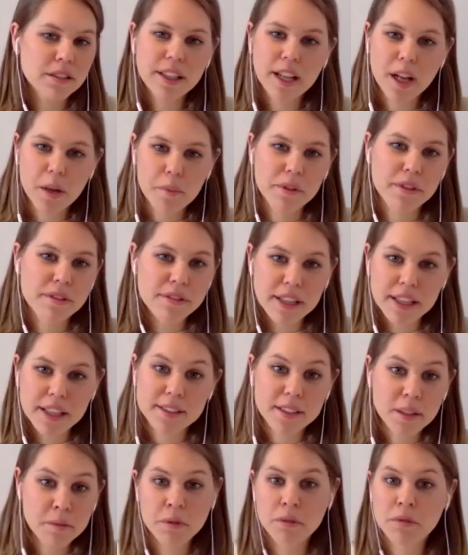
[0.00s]
to a couple of
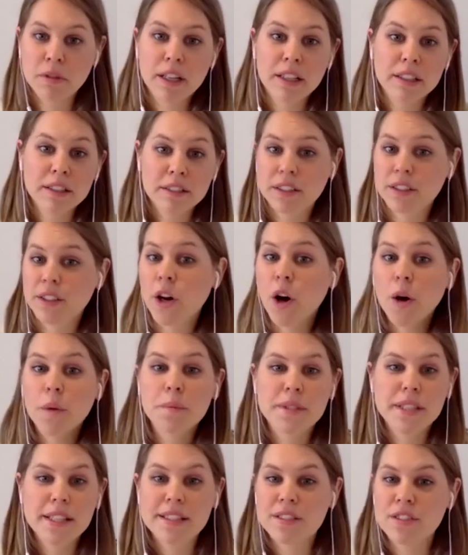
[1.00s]
things. Number one,
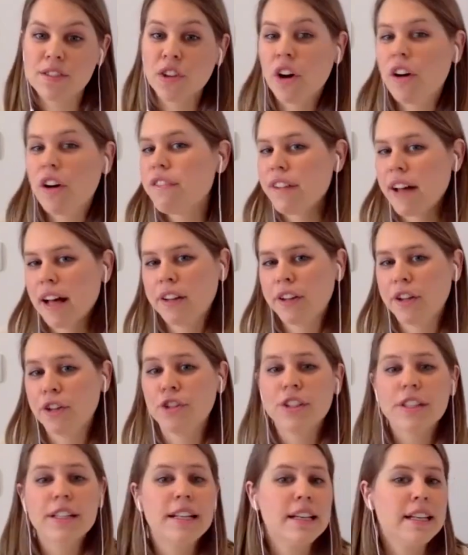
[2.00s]
comms is not
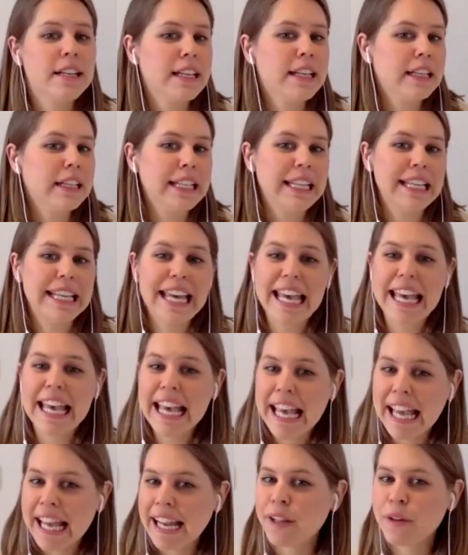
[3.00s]
valued nearly
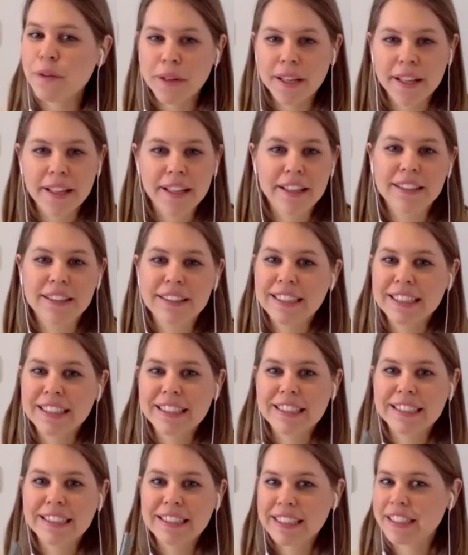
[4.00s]
anywhere
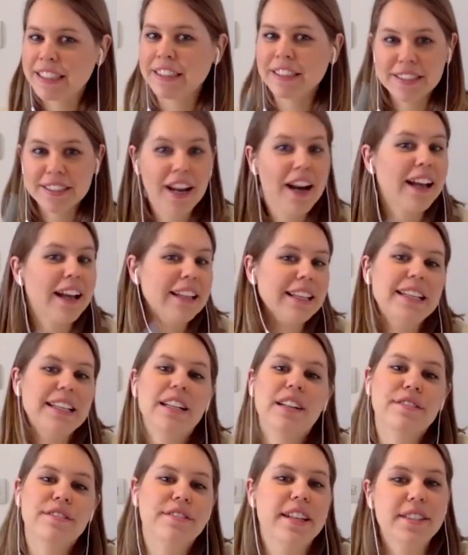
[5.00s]
near as highly
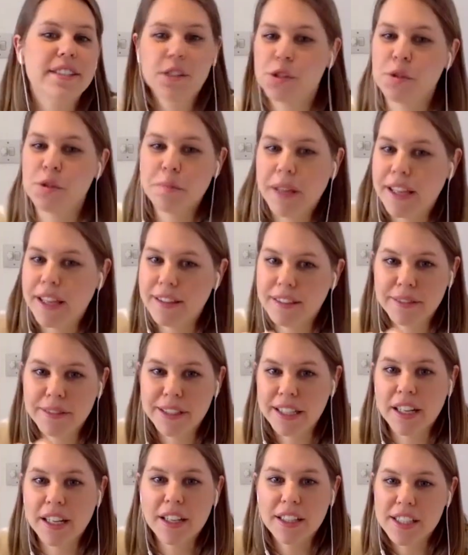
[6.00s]
enough as it should be
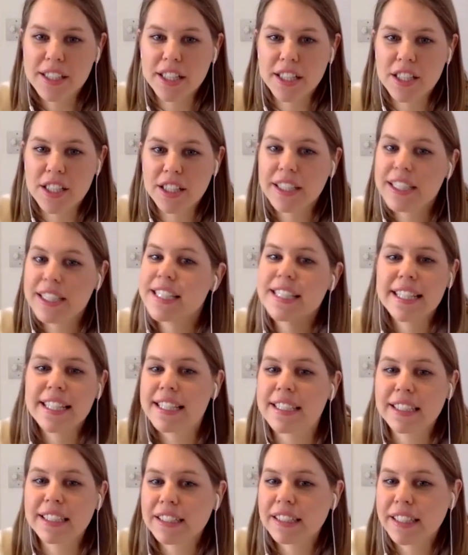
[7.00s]
within architecture. It just yeah.
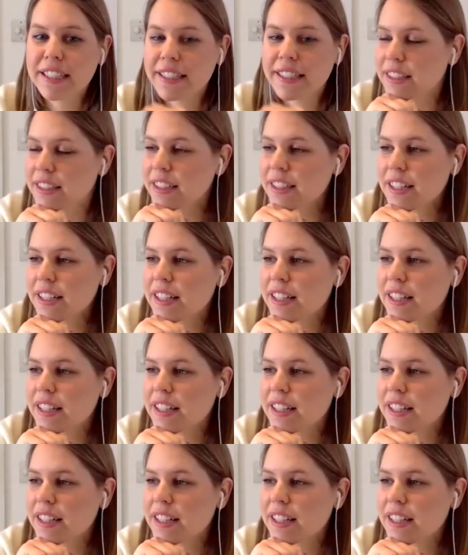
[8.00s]
isn't like